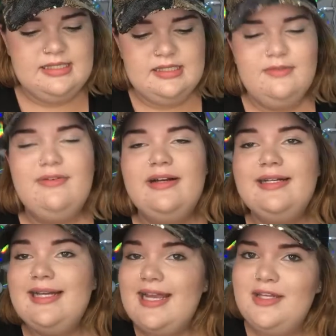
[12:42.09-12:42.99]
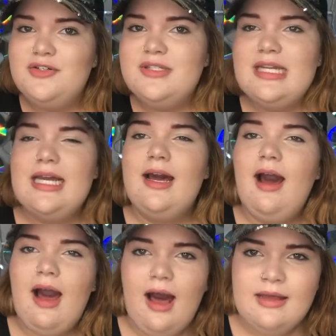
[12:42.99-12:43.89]
is a very interesting
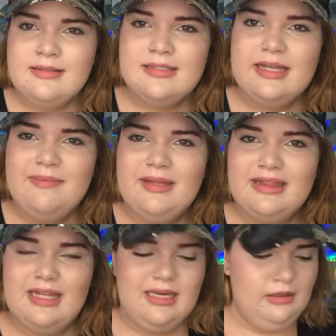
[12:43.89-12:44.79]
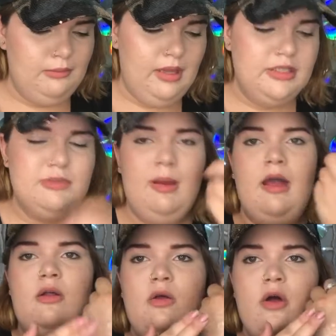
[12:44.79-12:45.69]
concept, like the nail polish
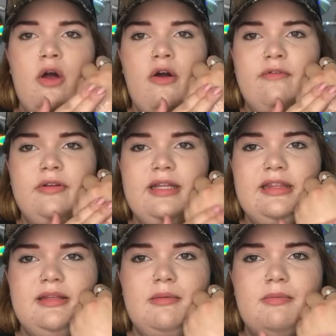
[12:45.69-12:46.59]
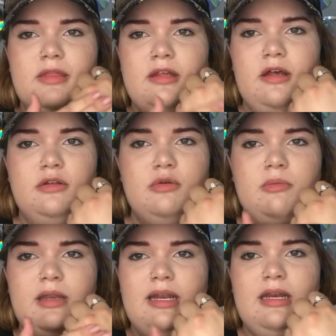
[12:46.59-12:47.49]
bottle for like the, the
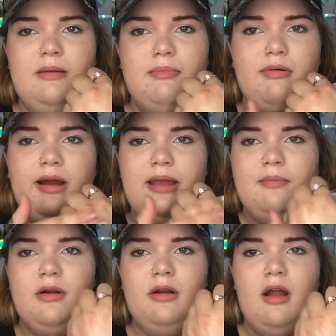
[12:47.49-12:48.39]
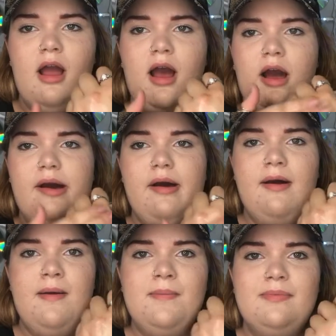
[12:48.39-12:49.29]
illuminating primer.
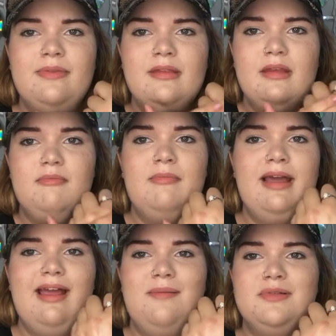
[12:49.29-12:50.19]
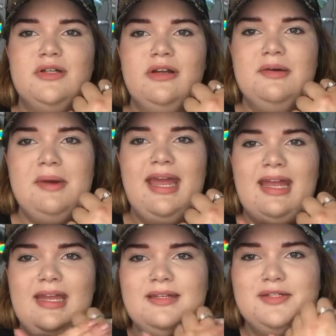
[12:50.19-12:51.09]
Um, my, I'm sorry that my
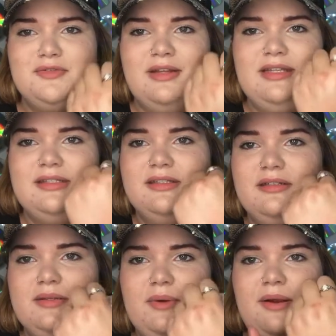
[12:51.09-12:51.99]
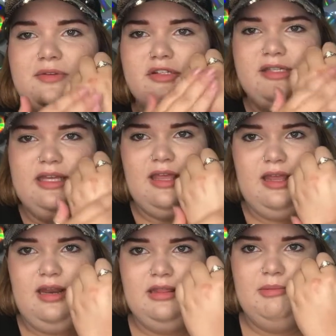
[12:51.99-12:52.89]
hand is red. That's literally where I was just like
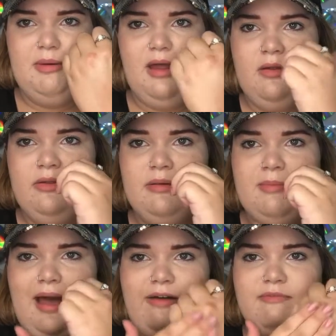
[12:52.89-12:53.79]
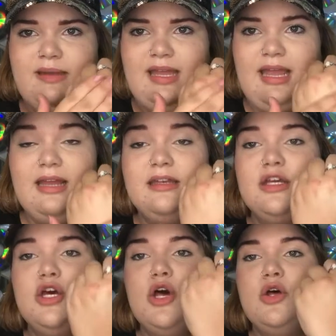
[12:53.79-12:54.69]
hitting the bottle on the back of my hand.
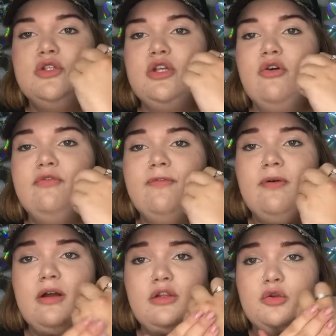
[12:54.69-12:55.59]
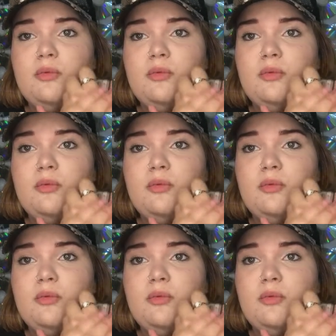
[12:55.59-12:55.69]
So for a,